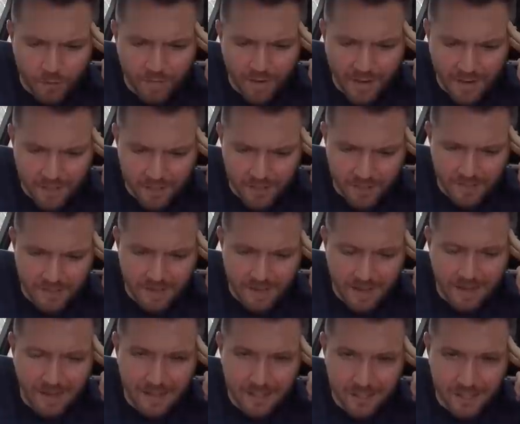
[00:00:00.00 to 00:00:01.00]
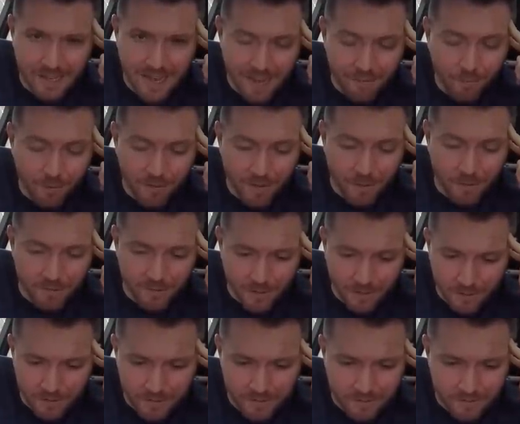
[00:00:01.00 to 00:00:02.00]
I'd actually I'd actually have one of those
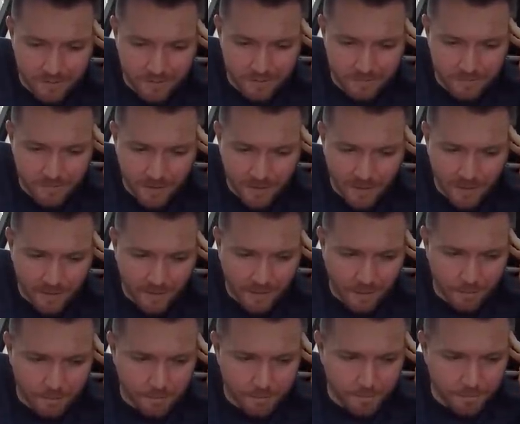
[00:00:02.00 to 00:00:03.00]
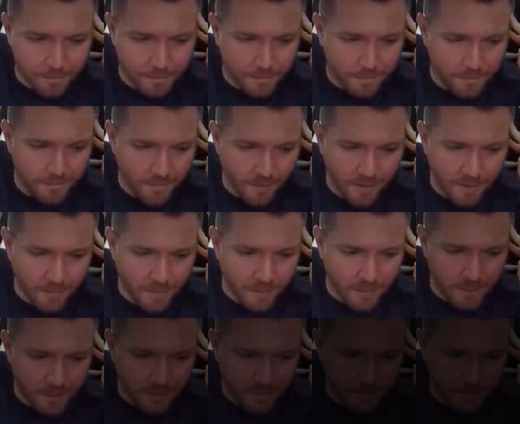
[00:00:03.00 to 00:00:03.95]
cars. I like that very much.